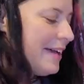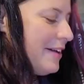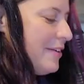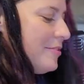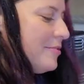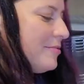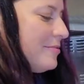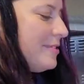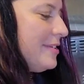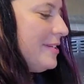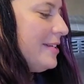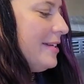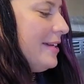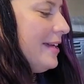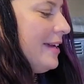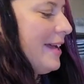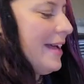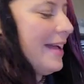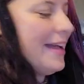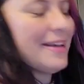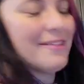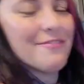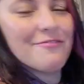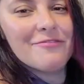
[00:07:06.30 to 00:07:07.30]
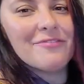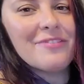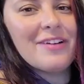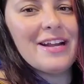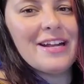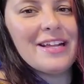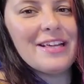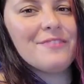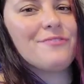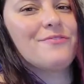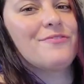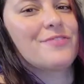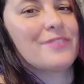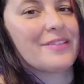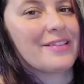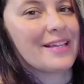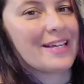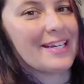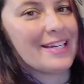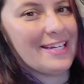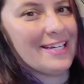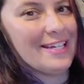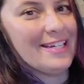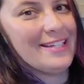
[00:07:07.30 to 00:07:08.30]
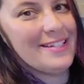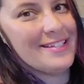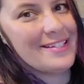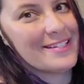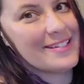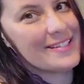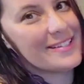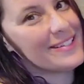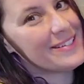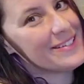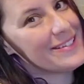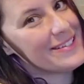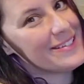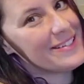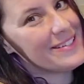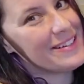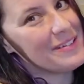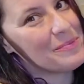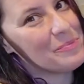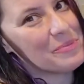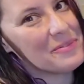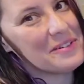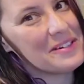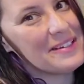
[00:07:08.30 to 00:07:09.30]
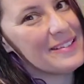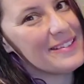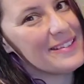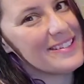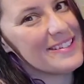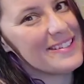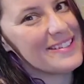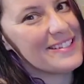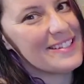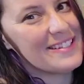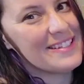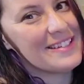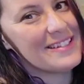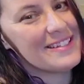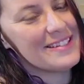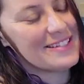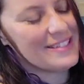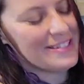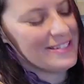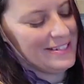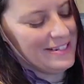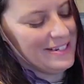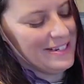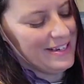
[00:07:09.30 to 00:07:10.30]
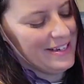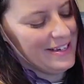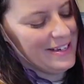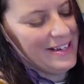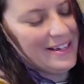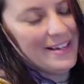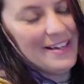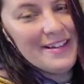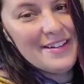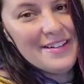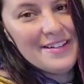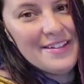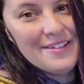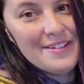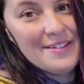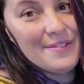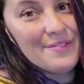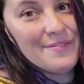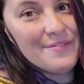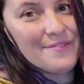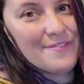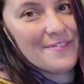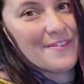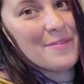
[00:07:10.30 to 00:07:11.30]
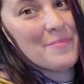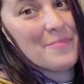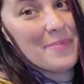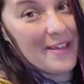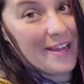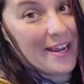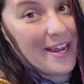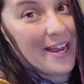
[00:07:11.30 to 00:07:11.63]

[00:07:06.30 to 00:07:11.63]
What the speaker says: out and ready for the kids to separate the seeds from the